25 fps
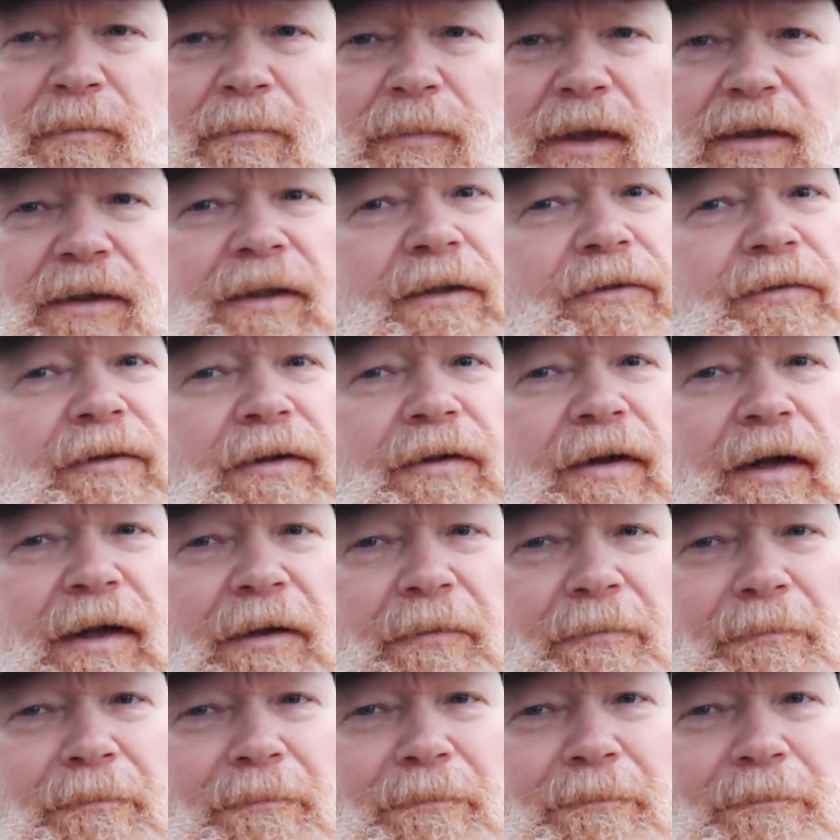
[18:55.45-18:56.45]
But until
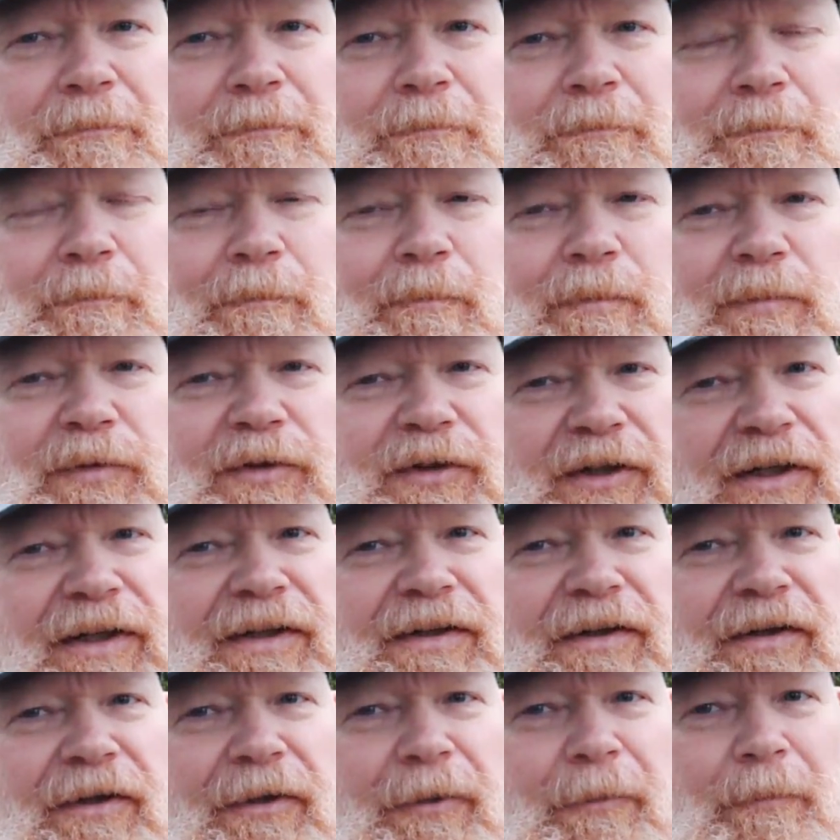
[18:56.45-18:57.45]
then,
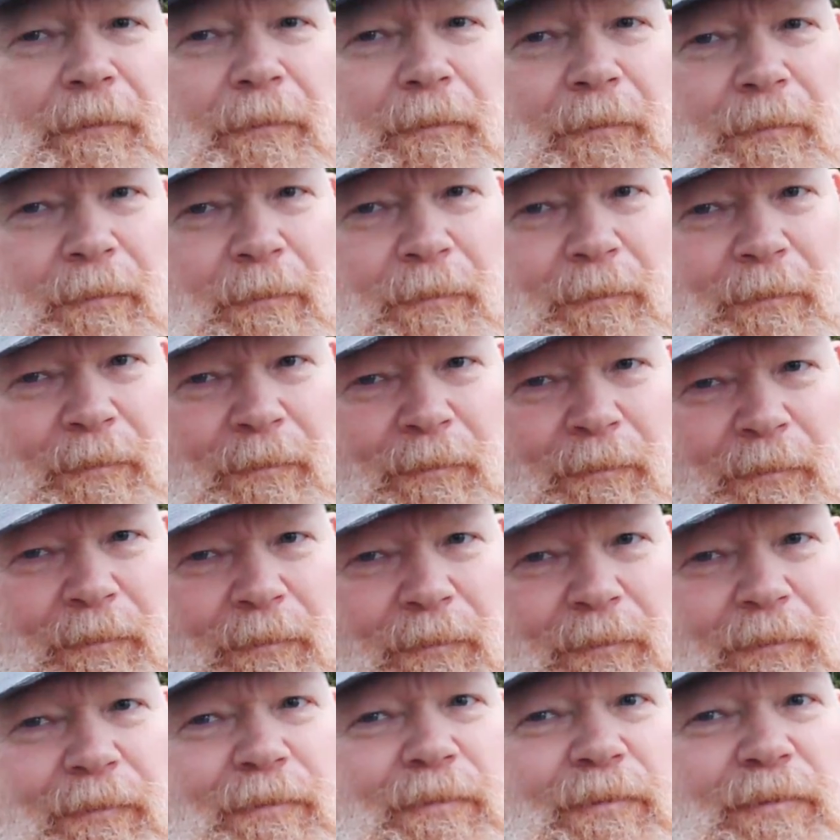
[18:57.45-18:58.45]
take care.
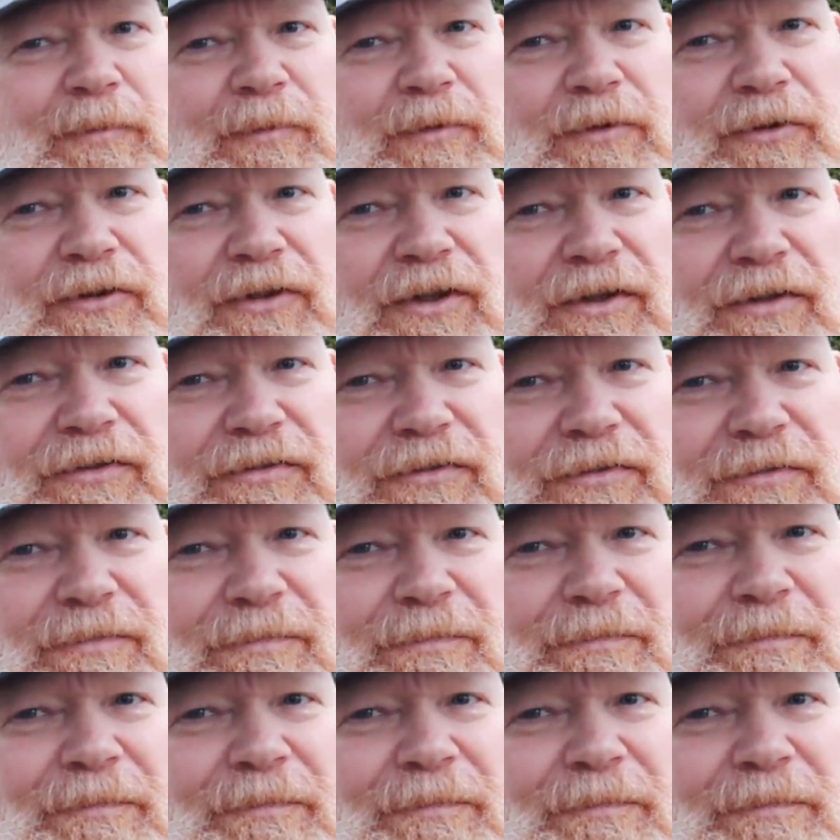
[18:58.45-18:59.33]
Cheers.